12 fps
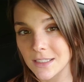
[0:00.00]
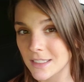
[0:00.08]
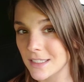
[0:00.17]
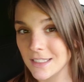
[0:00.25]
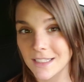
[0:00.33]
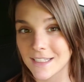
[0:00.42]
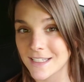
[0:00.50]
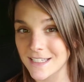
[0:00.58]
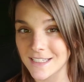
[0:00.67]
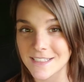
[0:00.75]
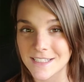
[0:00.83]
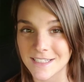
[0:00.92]
to get any
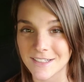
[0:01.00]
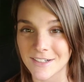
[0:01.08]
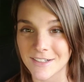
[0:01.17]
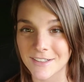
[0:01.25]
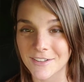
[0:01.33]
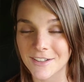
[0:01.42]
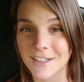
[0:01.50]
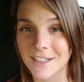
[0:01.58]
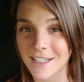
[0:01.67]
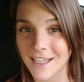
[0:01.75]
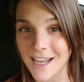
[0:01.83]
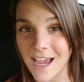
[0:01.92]
easier. You're going to
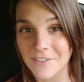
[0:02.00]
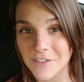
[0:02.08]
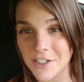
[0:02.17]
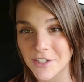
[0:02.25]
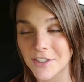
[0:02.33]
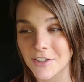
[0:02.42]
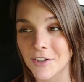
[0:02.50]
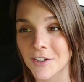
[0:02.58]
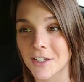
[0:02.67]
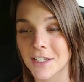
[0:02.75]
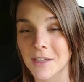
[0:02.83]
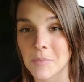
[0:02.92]
get heavier. You're
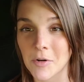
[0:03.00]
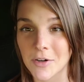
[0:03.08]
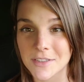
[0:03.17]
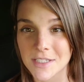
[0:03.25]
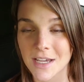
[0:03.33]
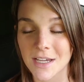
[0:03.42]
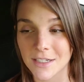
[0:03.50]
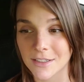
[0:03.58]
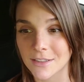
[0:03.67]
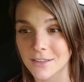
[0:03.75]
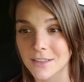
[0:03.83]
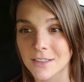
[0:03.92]
going to get more
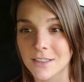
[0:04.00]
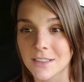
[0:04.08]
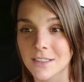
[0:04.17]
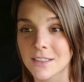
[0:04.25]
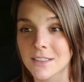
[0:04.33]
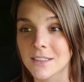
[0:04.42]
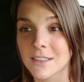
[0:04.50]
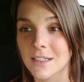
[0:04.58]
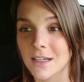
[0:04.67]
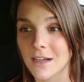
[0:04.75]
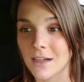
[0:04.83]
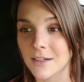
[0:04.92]
tired.
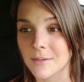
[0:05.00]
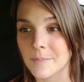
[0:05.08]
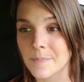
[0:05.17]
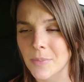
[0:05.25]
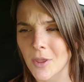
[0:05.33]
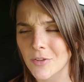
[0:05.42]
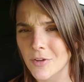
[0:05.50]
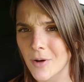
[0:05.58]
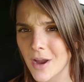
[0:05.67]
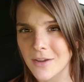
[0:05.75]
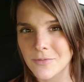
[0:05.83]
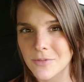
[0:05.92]
Although
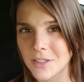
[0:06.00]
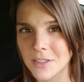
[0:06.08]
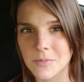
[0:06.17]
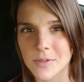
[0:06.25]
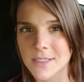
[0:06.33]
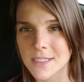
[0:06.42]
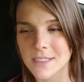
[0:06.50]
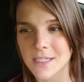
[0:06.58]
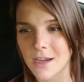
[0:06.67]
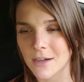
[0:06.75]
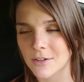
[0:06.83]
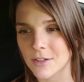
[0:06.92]
I really wasn't
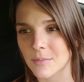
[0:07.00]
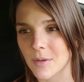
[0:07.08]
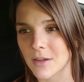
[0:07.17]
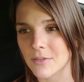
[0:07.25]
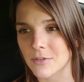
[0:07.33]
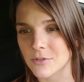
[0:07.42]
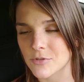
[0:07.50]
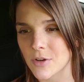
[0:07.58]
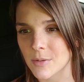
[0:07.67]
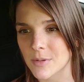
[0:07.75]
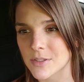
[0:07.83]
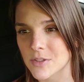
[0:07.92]
tired in my third
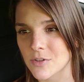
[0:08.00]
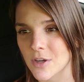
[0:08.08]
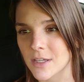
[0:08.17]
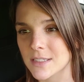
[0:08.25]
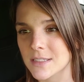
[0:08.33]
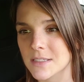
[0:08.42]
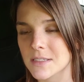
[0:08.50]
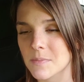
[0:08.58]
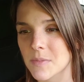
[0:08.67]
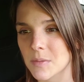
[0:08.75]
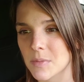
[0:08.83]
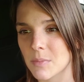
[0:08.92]
trimester. I guess that's
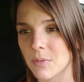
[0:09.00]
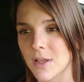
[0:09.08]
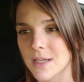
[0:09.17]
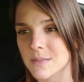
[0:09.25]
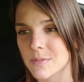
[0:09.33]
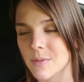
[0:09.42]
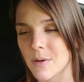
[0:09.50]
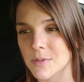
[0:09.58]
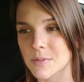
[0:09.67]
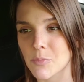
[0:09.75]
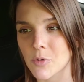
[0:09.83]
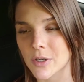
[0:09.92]
something people ask me about,
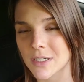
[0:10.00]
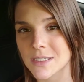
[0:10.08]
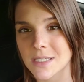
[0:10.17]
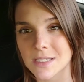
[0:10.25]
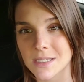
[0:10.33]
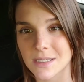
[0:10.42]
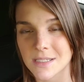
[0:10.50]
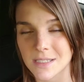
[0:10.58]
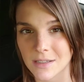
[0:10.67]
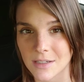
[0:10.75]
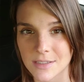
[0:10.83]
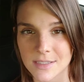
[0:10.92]
was morning
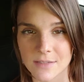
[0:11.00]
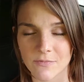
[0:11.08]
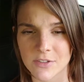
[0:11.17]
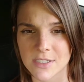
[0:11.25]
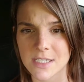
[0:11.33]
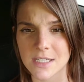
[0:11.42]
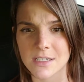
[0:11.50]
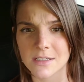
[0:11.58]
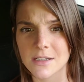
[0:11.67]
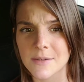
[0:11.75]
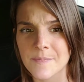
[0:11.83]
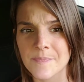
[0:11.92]
sickness and
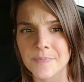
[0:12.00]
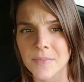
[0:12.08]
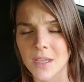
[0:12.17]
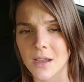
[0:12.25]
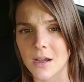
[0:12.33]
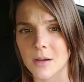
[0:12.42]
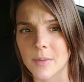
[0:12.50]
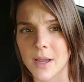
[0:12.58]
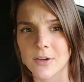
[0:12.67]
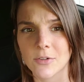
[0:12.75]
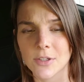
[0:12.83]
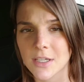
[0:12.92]
fatigue.
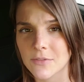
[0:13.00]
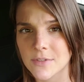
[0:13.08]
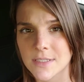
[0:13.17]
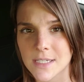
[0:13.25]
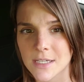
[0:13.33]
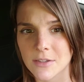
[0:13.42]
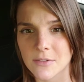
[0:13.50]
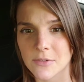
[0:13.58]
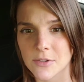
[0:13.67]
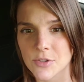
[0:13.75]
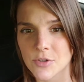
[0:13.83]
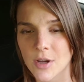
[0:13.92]
I only had fatigue in the
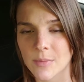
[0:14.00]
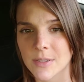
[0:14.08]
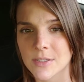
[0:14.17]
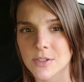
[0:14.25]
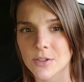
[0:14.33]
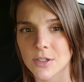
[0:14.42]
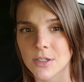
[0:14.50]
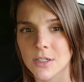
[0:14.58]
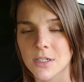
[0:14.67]
first trimester.